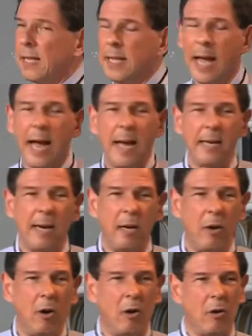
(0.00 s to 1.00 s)
the
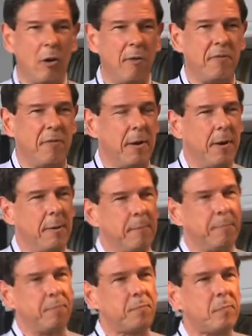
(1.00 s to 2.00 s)
analog
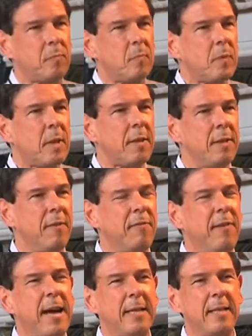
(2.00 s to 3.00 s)
of the
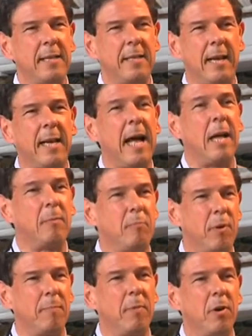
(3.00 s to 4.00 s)
fact that the
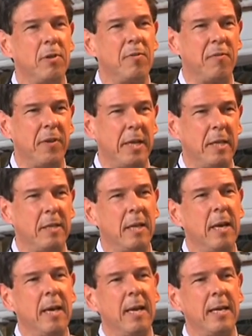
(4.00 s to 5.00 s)
Kalb-Ramond
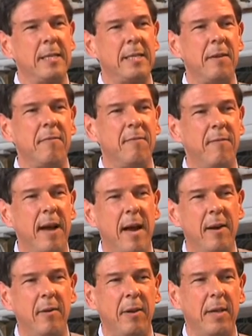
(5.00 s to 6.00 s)
field is
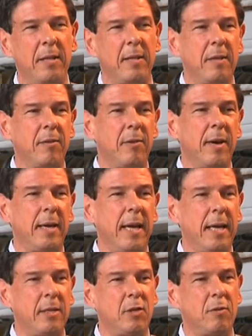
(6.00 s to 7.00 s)
invariant under a
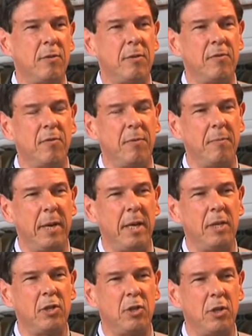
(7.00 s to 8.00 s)
gauge
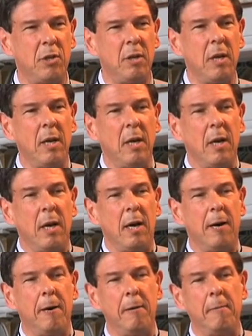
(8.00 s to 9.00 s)
transformation
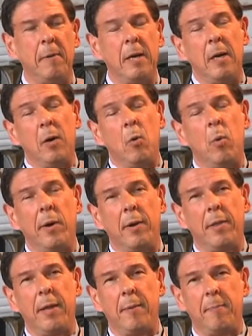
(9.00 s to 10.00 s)
where
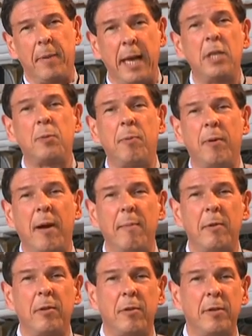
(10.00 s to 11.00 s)
the gauge
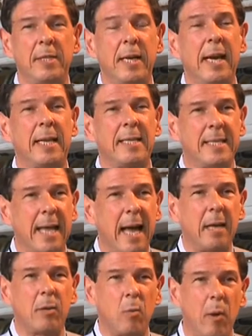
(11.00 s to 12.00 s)
parameter is an
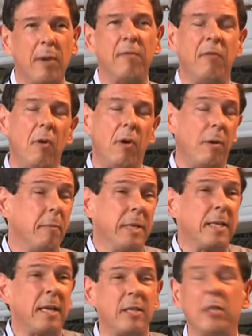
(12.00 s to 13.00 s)
exact one form.
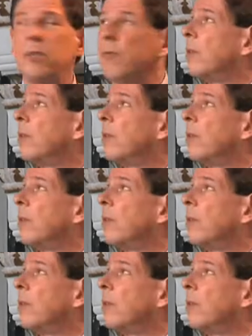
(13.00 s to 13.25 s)
It doesn't